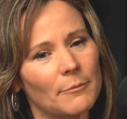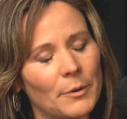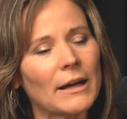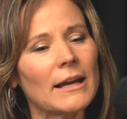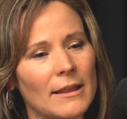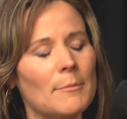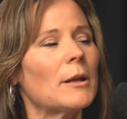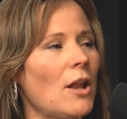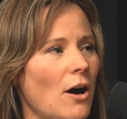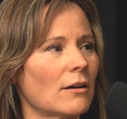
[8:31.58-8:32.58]
bringing them
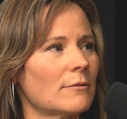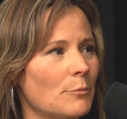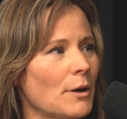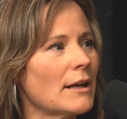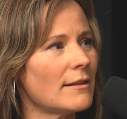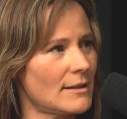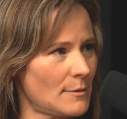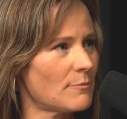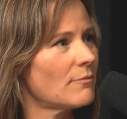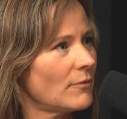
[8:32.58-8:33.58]
along, these,